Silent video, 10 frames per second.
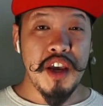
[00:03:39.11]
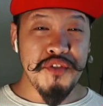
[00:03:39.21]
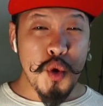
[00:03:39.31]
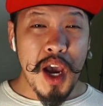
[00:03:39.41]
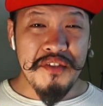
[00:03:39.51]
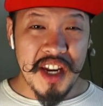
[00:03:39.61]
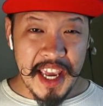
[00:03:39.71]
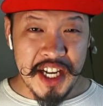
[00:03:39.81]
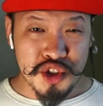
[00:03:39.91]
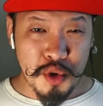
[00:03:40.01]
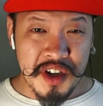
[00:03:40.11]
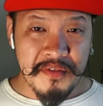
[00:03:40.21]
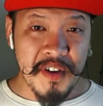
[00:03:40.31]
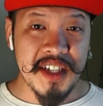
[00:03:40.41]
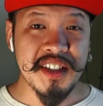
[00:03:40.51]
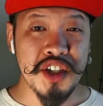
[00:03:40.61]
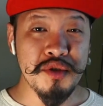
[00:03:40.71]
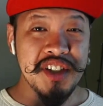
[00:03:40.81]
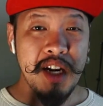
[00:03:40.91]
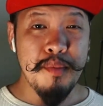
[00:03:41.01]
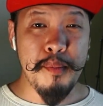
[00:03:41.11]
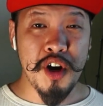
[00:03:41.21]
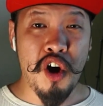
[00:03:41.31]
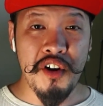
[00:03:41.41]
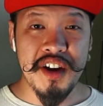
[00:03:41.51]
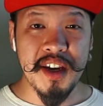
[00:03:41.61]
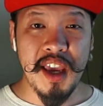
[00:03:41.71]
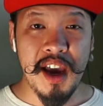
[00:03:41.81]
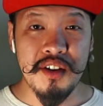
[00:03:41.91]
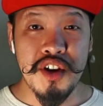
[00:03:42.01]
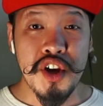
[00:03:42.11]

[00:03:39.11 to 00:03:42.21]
If you have an Android device and you set up a Mercari account,